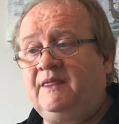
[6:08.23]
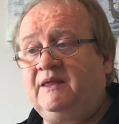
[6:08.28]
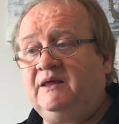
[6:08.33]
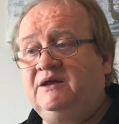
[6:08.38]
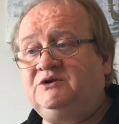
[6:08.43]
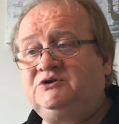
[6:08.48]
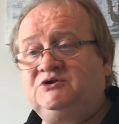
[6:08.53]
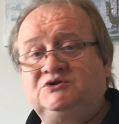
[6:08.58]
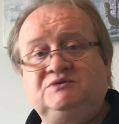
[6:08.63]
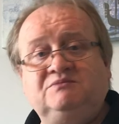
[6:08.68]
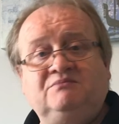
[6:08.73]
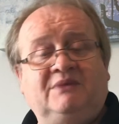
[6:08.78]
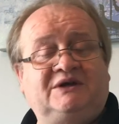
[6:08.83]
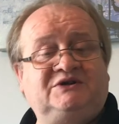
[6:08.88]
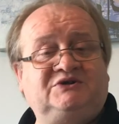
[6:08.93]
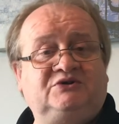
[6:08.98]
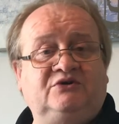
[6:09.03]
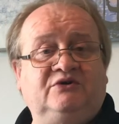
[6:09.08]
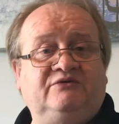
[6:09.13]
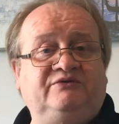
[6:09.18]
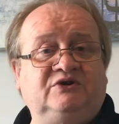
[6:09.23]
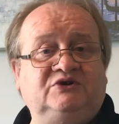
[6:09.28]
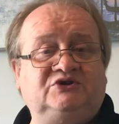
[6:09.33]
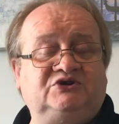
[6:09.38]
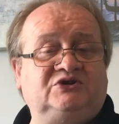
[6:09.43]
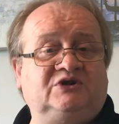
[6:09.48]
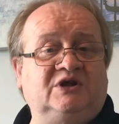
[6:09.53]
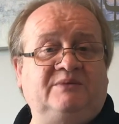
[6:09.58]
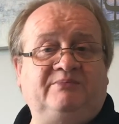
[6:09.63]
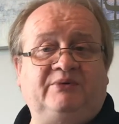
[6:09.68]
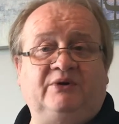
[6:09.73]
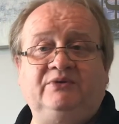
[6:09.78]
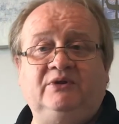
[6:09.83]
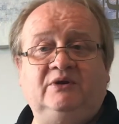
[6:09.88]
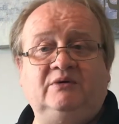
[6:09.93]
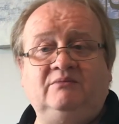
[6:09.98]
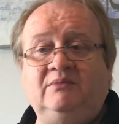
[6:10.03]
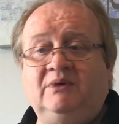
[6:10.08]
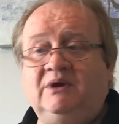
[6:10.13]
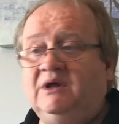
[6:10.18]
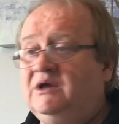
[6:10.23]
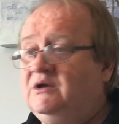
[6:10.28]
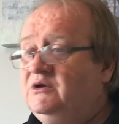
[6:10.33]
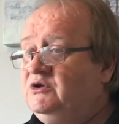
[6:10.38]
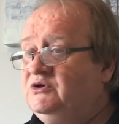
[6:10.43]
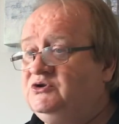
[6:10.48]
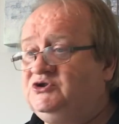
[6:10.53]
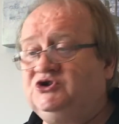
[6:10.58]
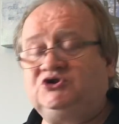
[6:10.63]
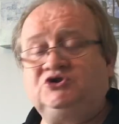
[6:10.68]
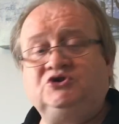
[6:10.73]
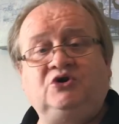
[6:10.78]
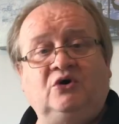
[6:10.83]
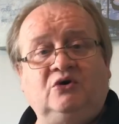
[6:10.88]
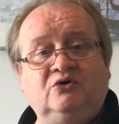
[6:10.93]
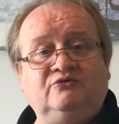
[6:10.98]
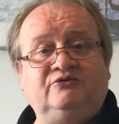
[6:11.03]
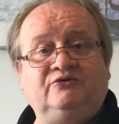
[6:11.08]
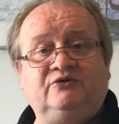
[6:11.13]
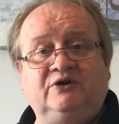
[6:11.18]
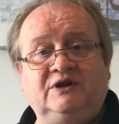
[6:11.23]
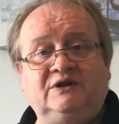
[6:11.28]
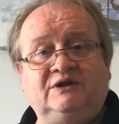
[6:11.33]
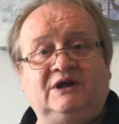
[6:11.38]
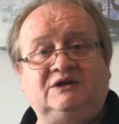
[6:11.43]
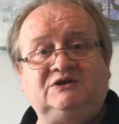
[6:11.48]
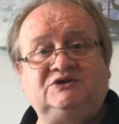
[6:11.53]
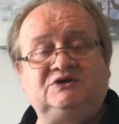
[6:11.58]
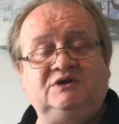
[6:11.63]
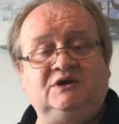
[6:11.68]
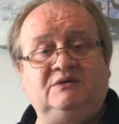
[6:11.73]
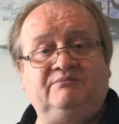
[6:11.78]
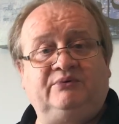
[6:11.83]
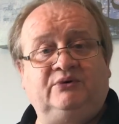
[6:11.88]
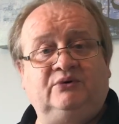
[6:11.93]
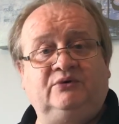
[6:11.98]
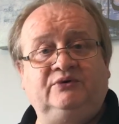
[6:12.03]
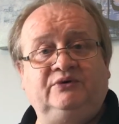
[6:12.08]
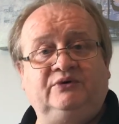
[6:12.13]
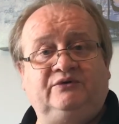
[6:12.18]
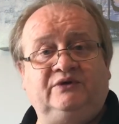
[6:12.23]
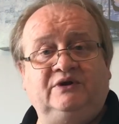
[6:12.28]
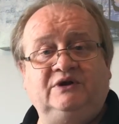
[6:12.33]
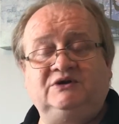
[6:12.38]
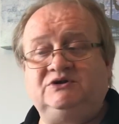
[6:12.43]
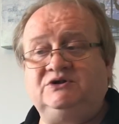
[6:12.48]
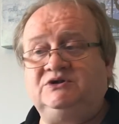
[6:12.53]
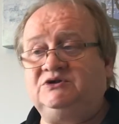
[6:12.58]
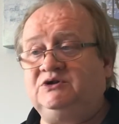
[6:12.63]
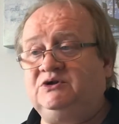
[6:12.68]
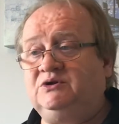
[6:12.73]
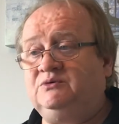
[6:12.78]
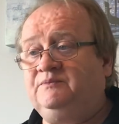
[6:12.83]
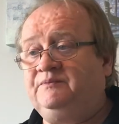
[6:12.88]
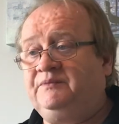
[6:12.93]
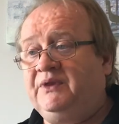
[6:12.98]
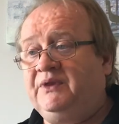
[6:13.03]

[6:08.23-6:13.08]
It doesn't matter if you slip on them, you just go for it. That's the important thing to do.